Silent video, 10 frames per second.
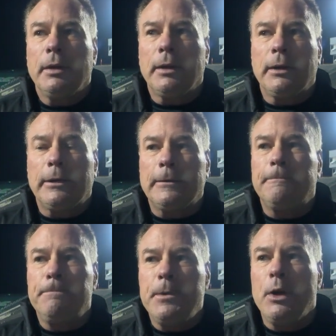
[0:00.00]
uh,
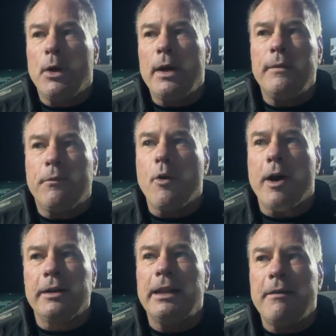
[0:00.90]
you know, and
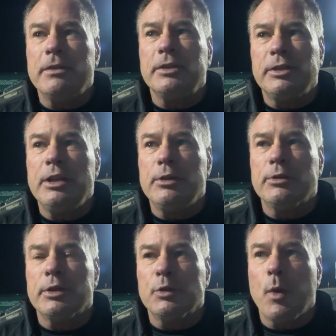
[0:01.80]
for our 11
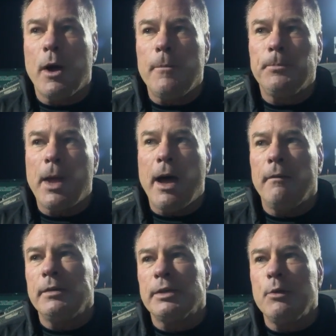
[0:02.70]
seniors as well.
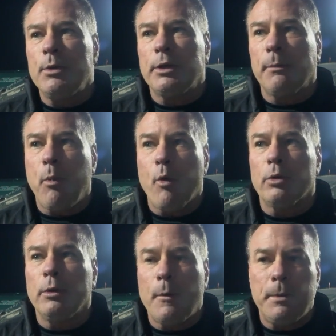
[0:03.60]
Obviously, with the
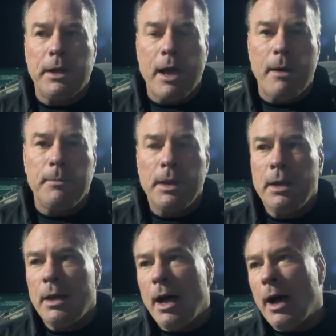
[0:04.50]
portal opening up,
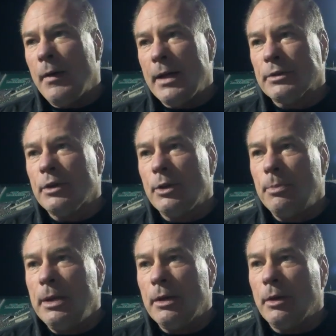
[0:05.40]
uh, that's going to
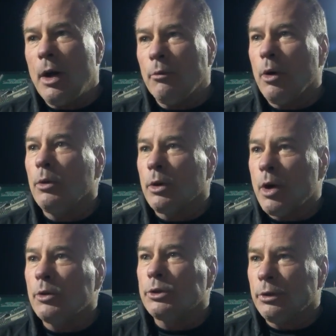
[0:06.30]
be a, a, roller
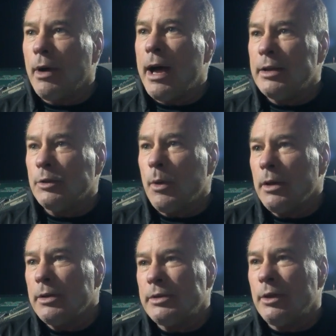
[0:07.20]
coaster ride as
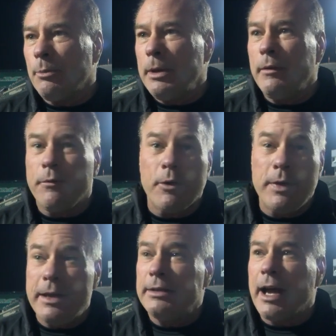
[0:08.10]
well as it'll be for
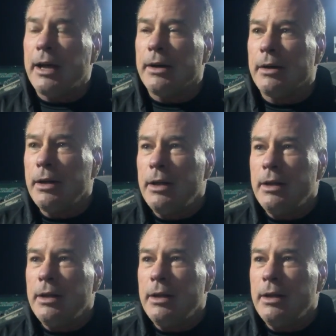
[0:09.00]
the entire